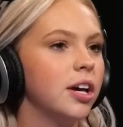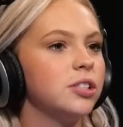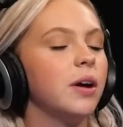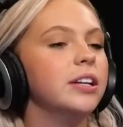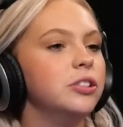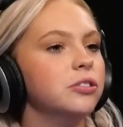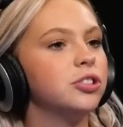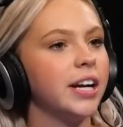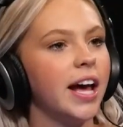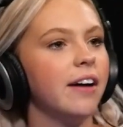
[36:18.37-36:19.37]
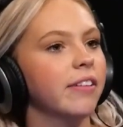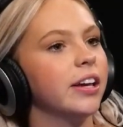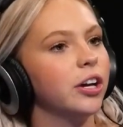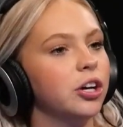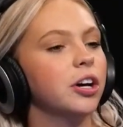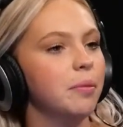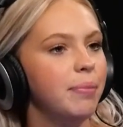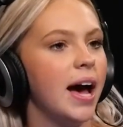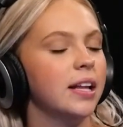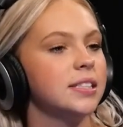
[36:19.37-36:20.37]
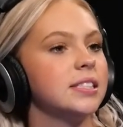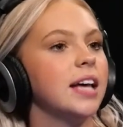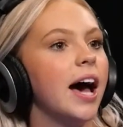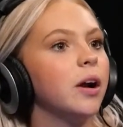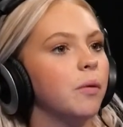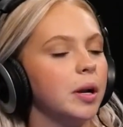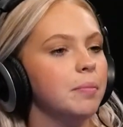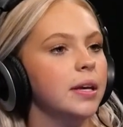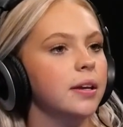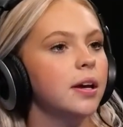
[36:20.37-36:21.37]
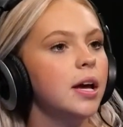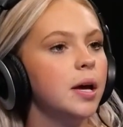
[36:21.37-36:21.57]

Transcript: So I do try yeah. to have like a good balance because I don't wanna be